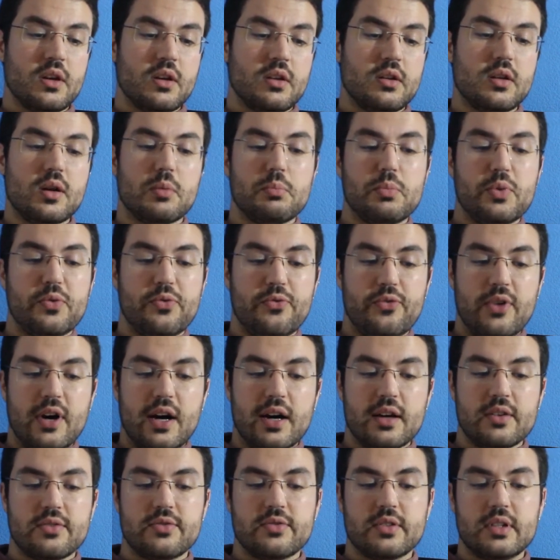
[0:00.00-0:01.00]
Number
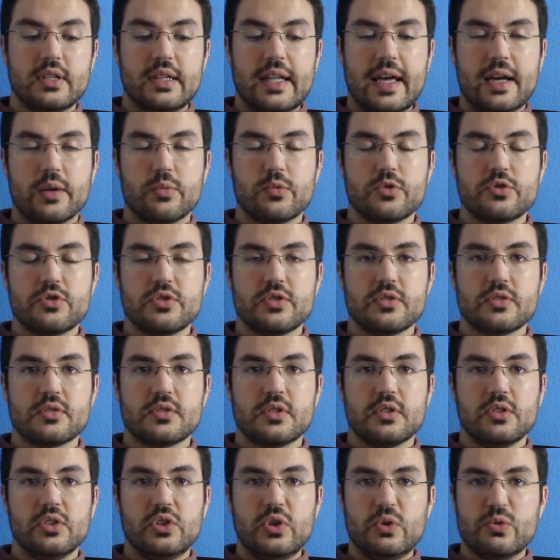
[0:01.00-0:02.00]
5, language
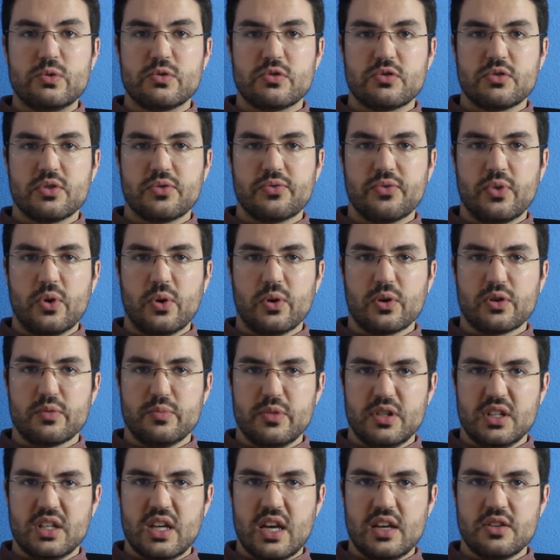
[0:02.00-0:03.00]
is used for
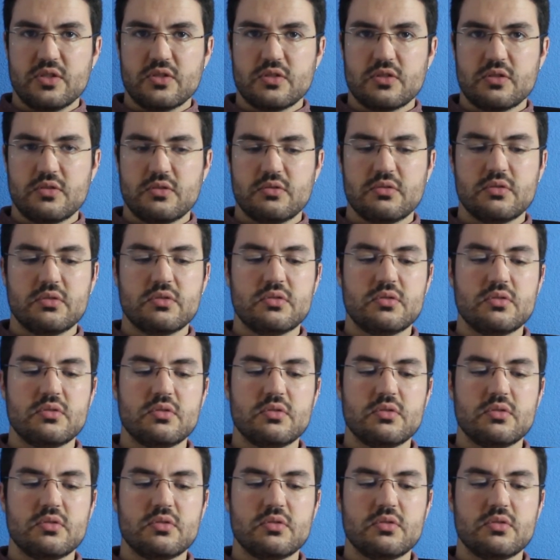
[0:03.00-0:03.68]
communication.